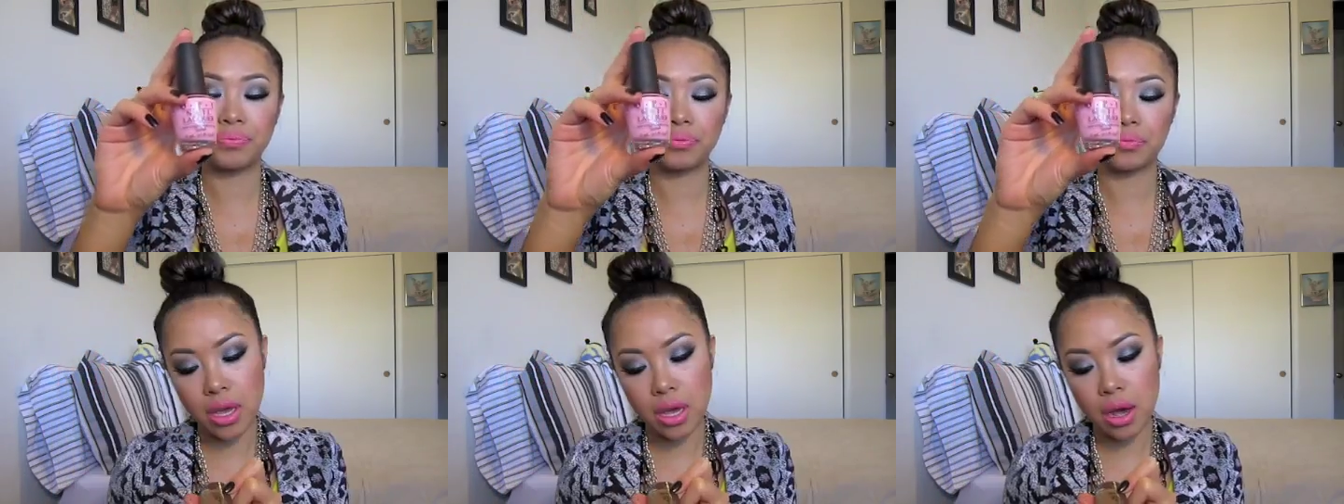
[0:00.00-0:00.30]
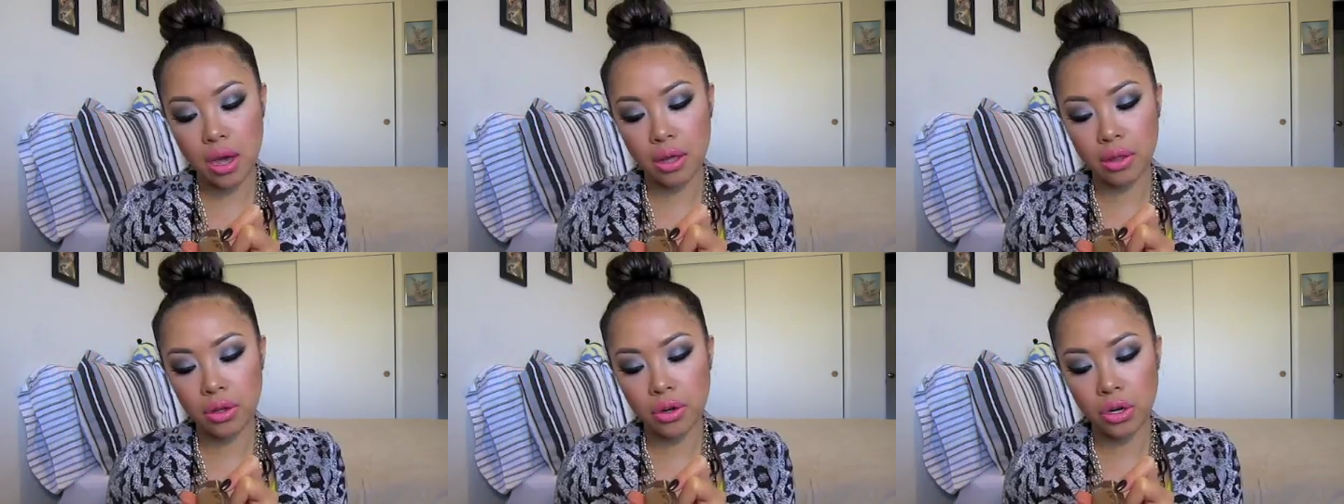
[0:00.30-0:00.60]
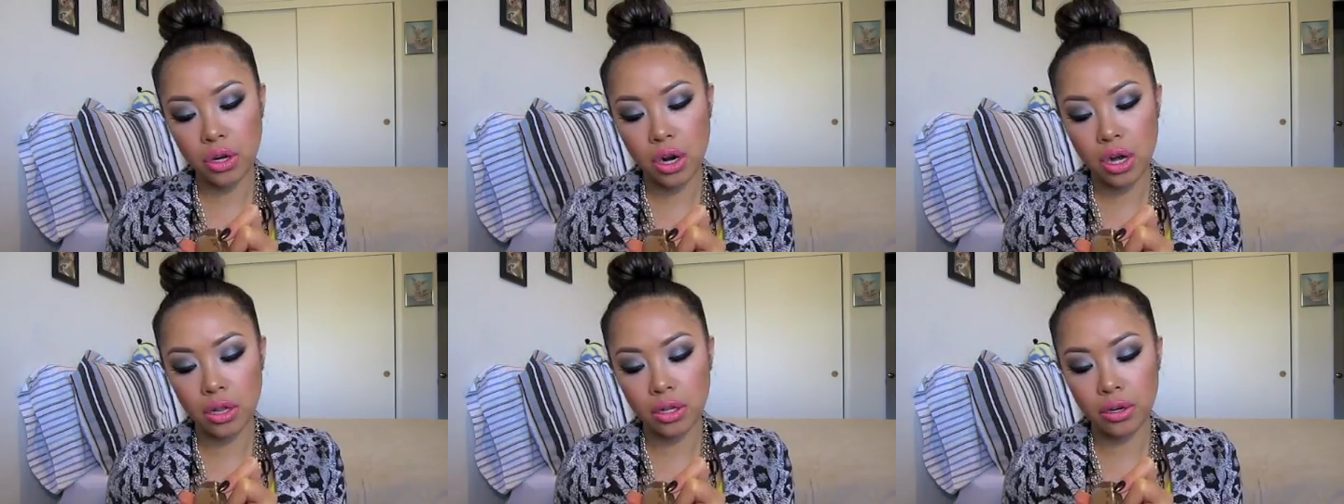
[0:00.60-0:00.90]
The
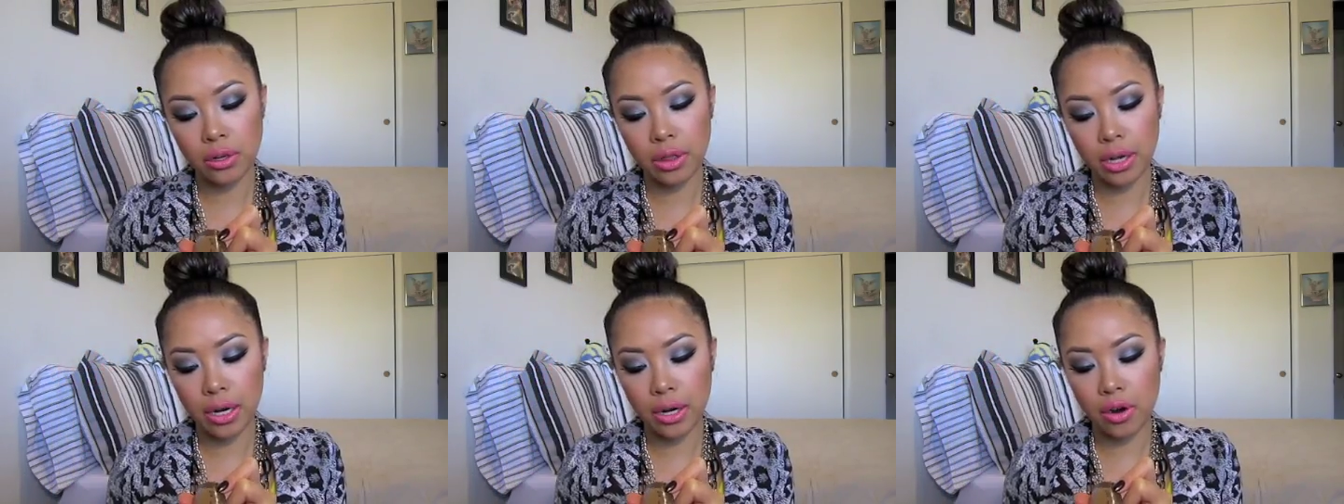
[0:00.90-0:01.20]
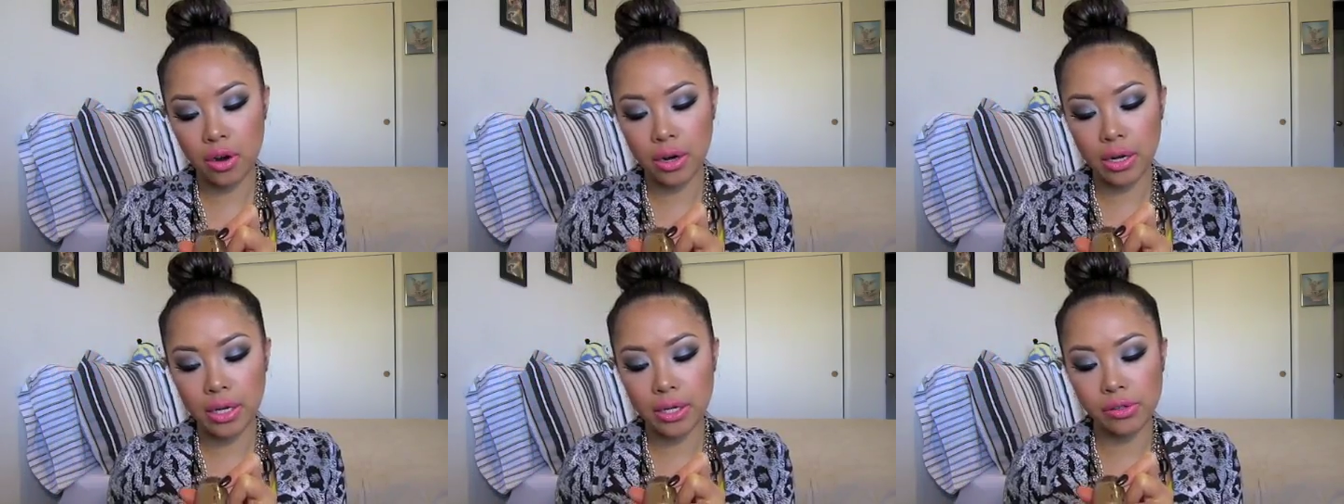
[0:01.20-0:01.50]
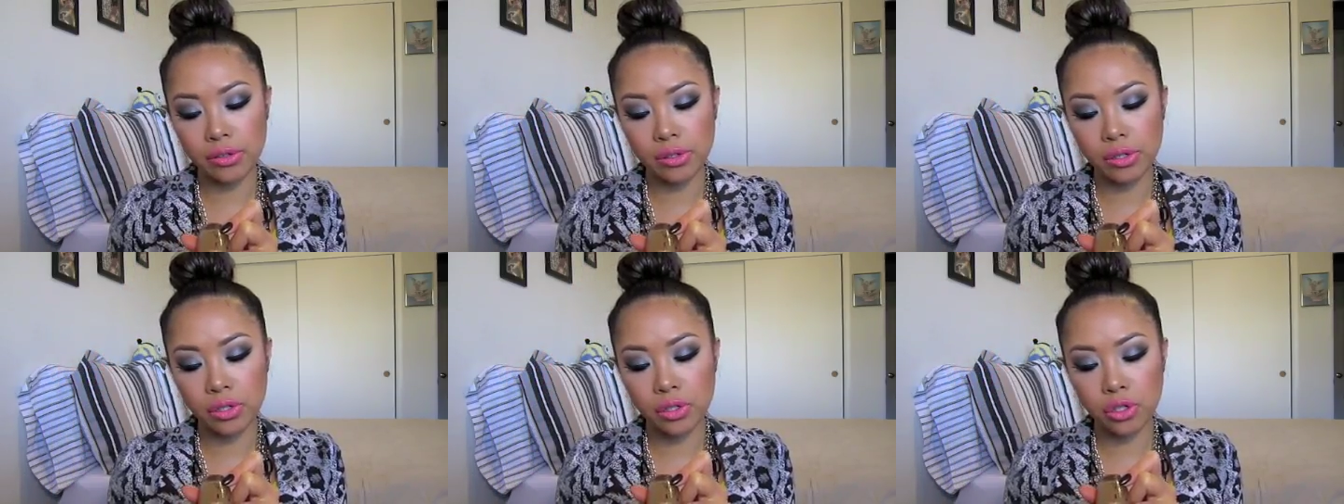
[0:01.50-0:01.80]
other color that I got
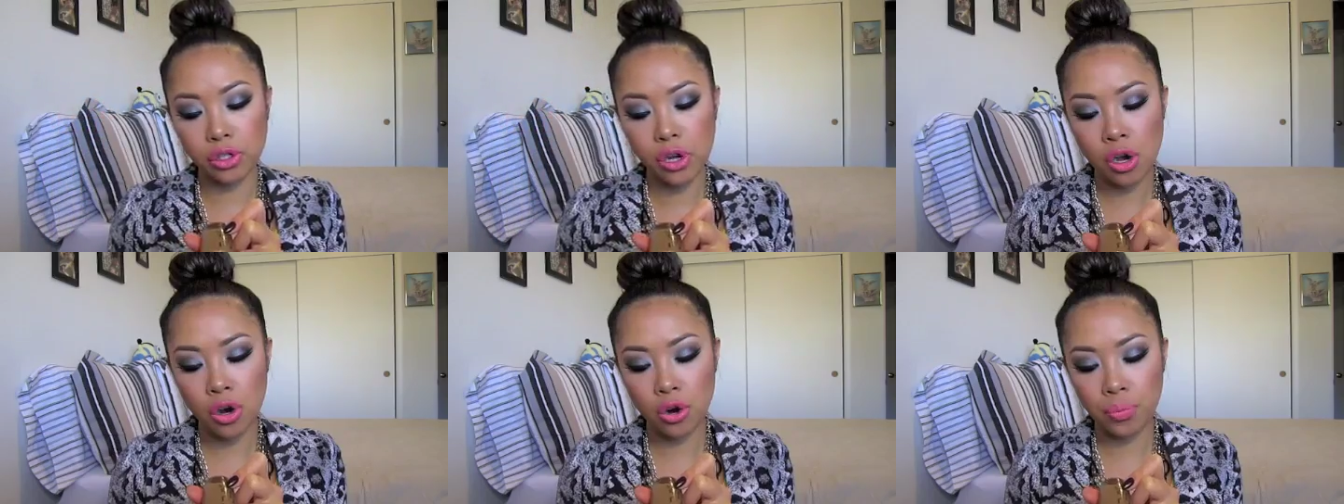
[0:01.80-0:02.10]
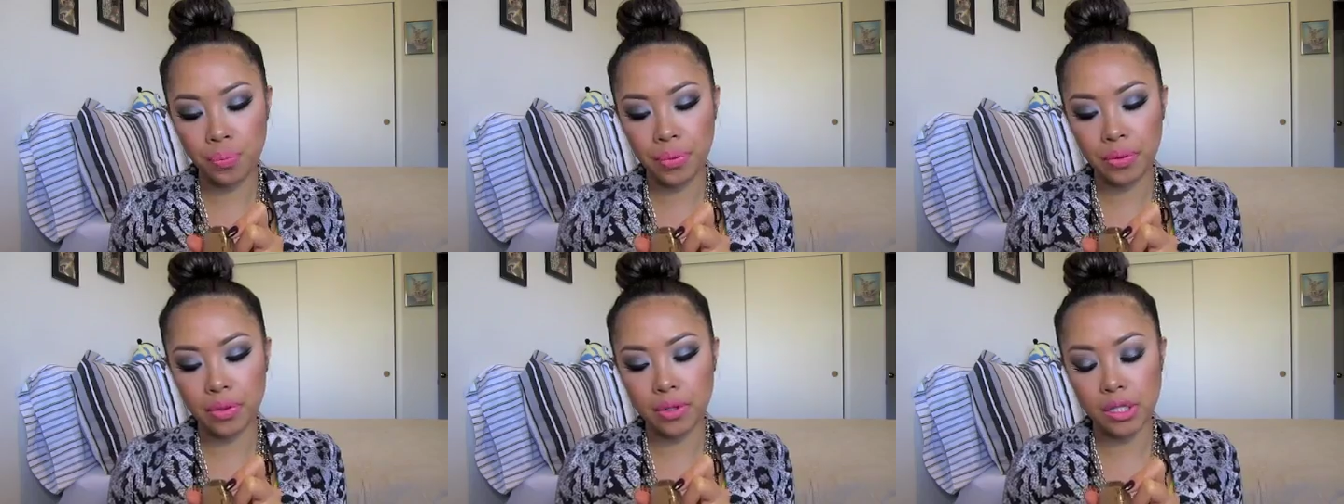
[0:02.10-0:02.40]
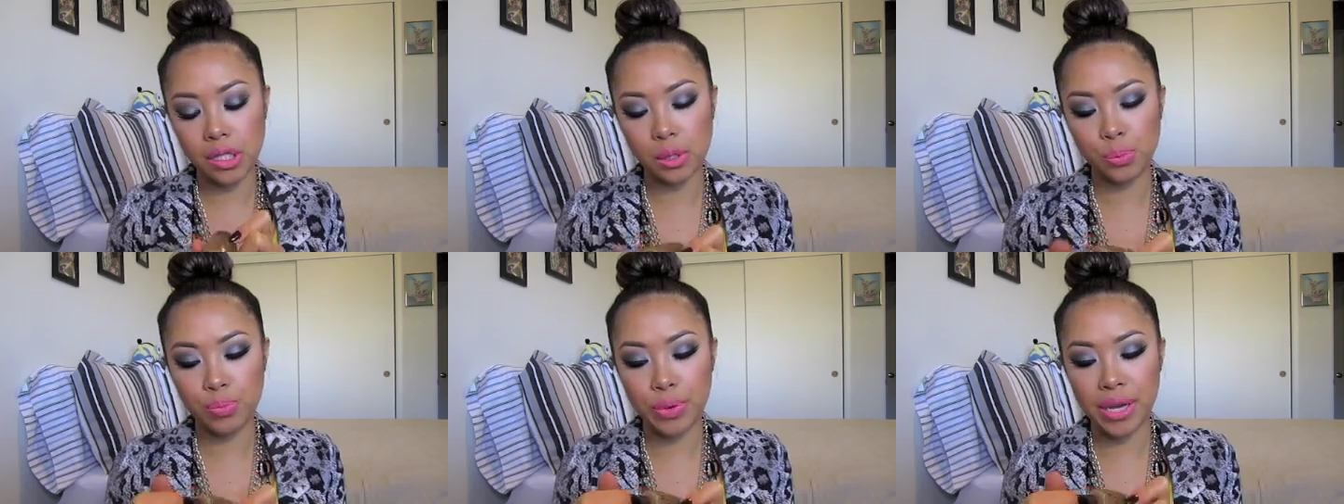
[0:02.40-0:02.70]
is Taupe
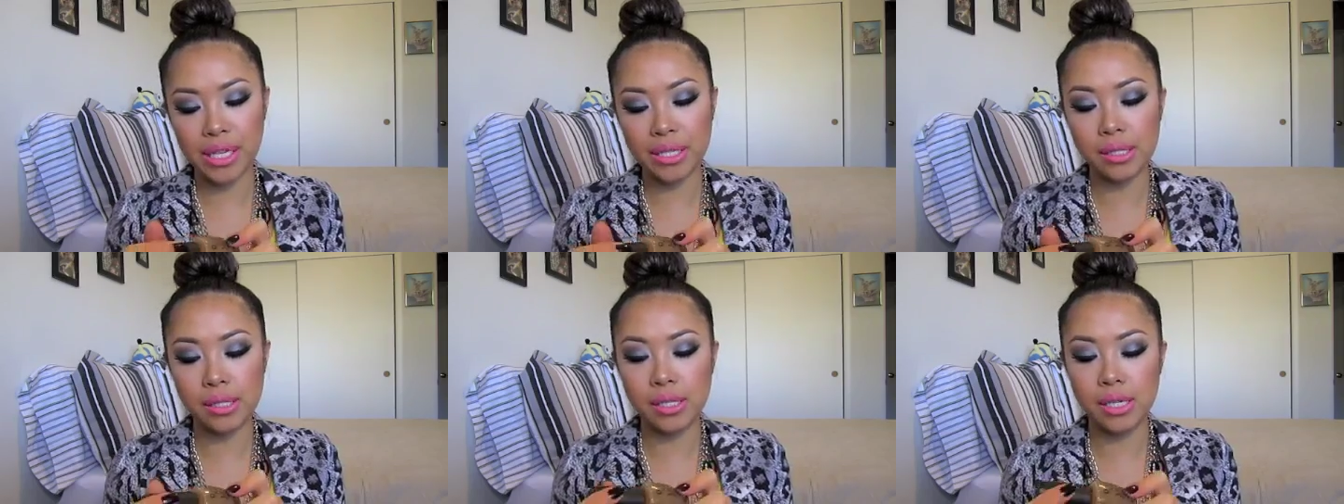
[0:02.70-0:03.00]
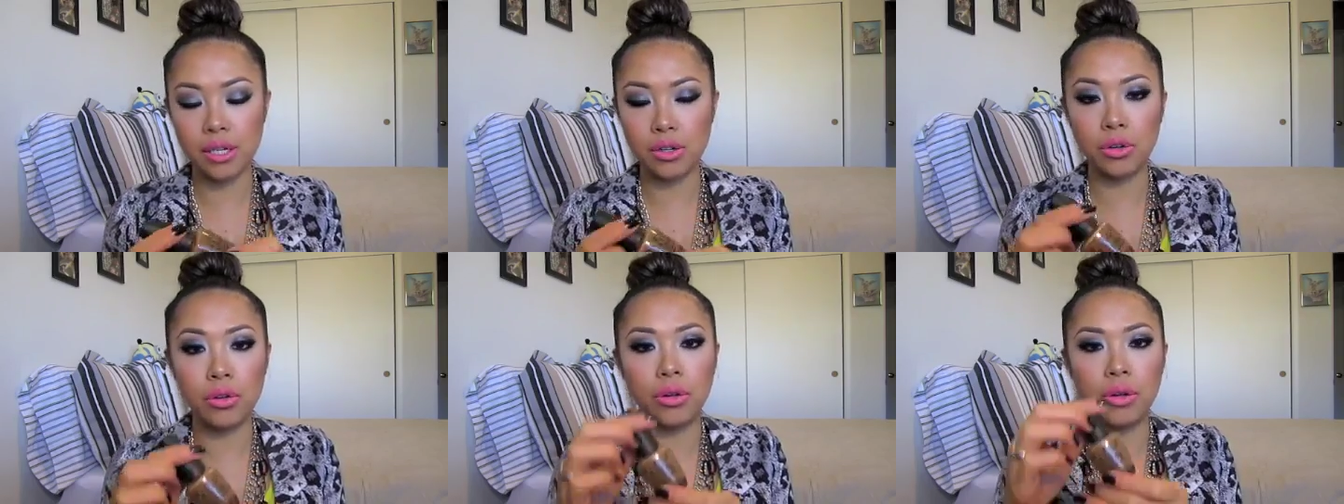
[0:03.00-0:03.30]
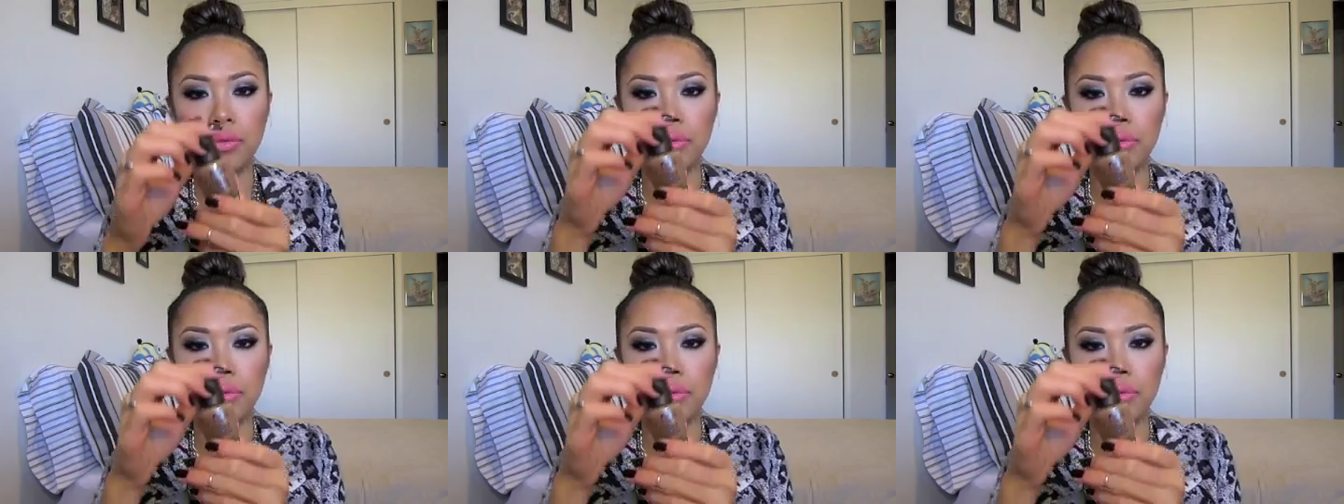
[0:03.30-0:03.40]
the Space Needle,